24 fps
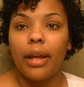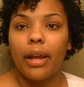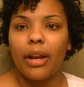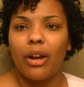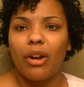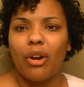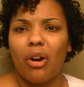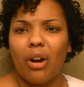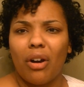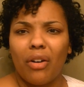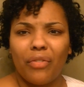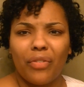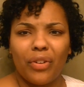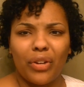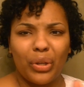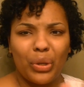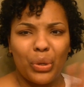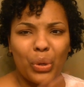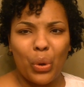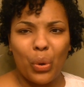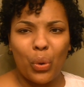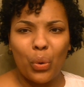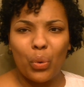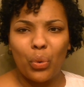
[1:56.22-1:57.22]
coughing
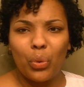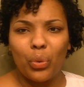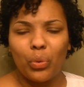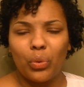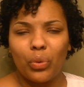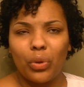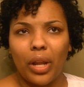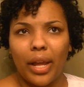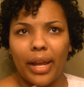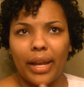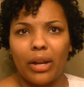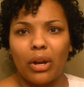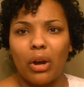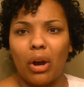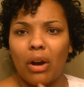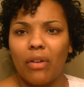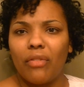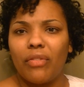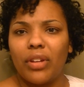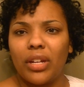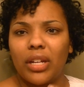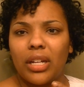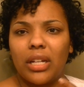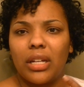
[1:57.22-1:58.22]
cold, like
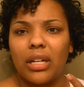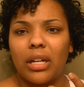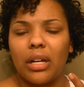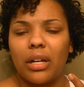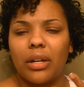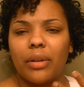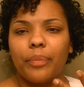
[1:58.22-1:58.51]
coughing and